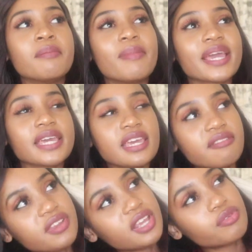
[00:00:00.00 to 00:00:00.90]
My
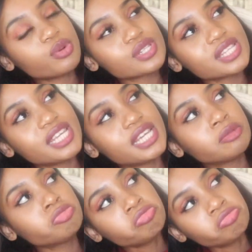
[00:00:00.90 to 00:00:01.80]
evening
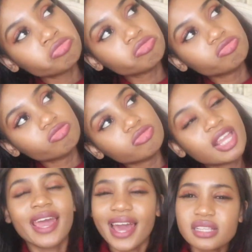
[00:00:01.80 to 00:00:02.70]
routine hmm,
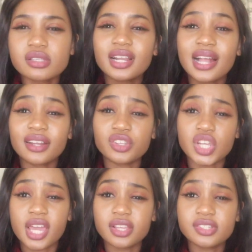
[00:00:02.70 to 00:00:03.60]
has sort of kind of
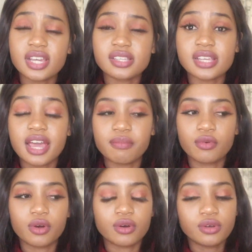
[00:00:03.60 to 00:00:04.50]
changed as time
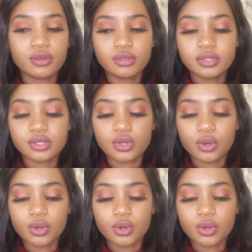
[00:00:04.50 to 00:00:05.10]
goes.